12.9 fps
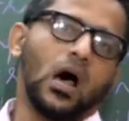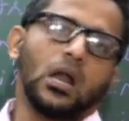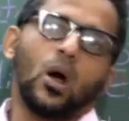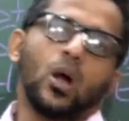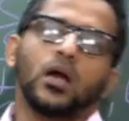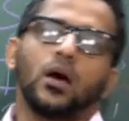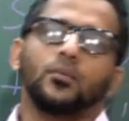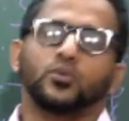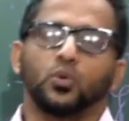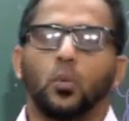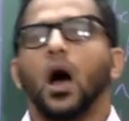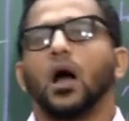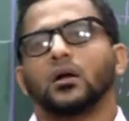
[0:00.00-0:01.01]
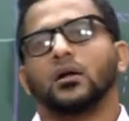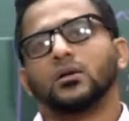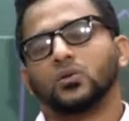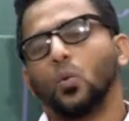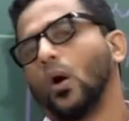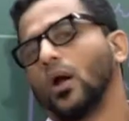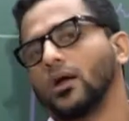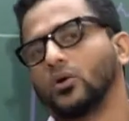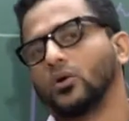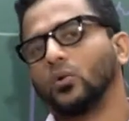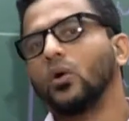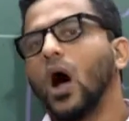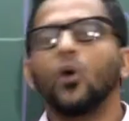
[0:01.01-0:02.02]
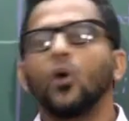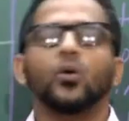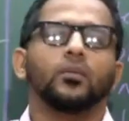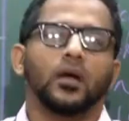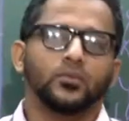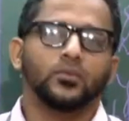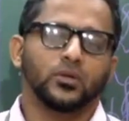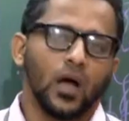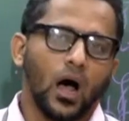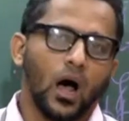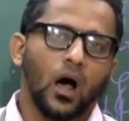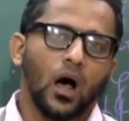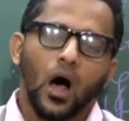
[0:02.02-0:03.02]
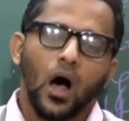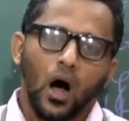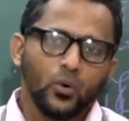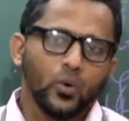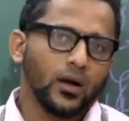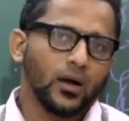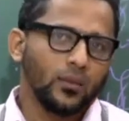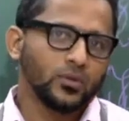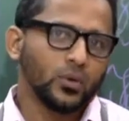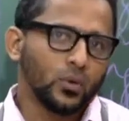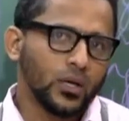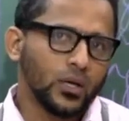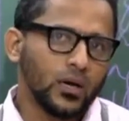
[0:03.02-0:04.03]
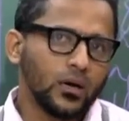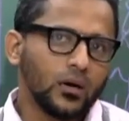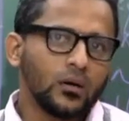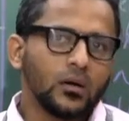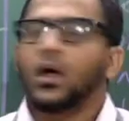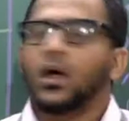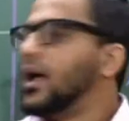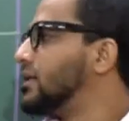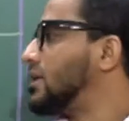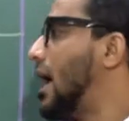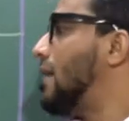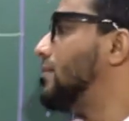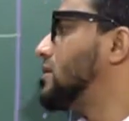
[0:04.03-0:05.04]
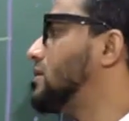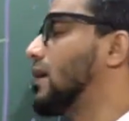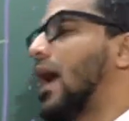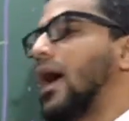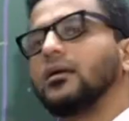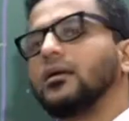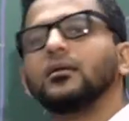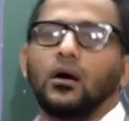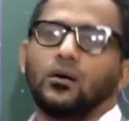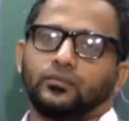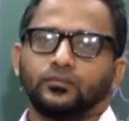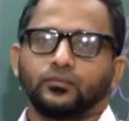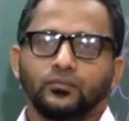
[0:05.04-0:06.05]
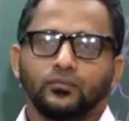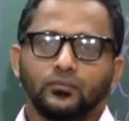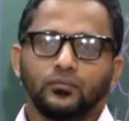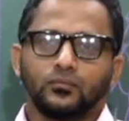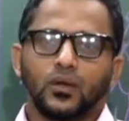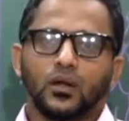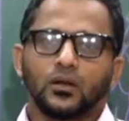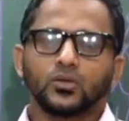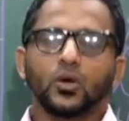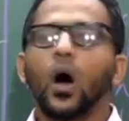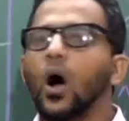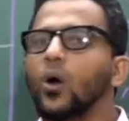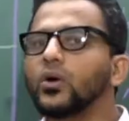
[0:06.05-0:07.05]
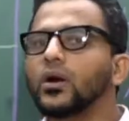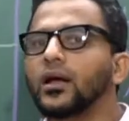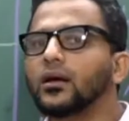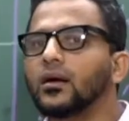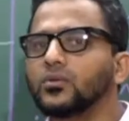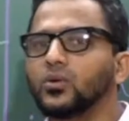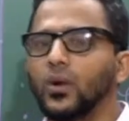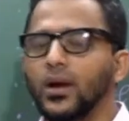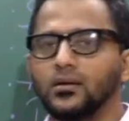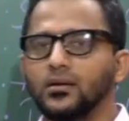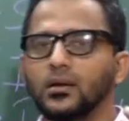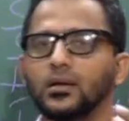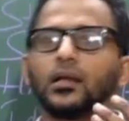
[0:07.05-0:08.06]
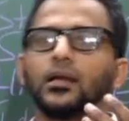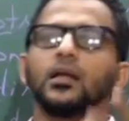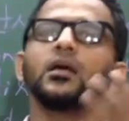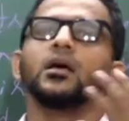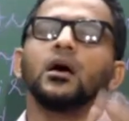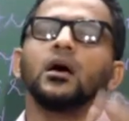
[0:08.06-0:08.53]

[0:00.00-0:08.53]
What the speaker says: are not up to mark. So what I do, how do I come to know here? I'm just scanning now. So how did I come to know internally,